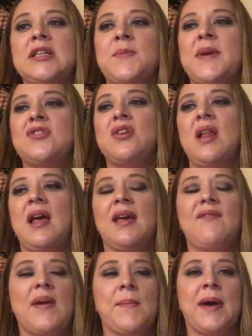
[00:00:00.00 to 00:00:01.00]
especially
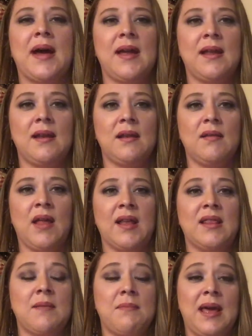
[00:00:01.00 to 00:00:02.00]
like if I'm buying
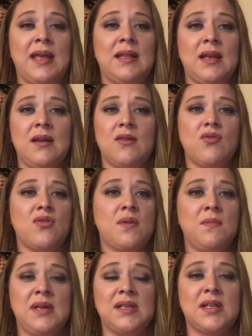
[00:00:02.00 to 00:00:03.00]
like the Method or
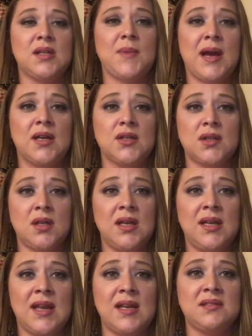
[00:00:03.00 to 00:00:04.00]
the Mrs. Meyers
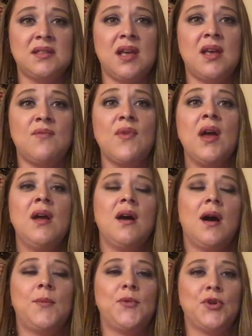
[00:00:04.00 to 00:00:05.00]
Clean Day stuff,
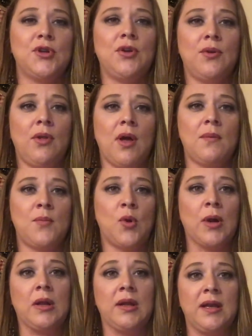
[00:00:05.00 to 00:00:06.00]
I'm going to do a lot
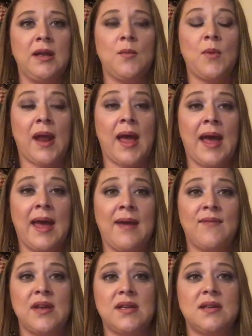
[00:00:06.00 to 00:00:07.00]
more cleaning when I
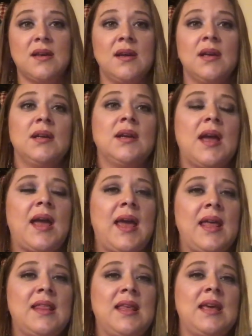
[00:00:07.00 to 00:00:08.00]
have it.
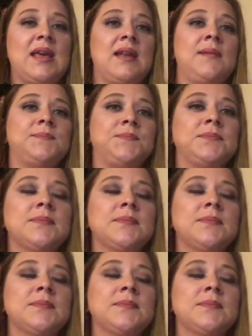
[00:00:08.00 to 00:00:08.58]
And then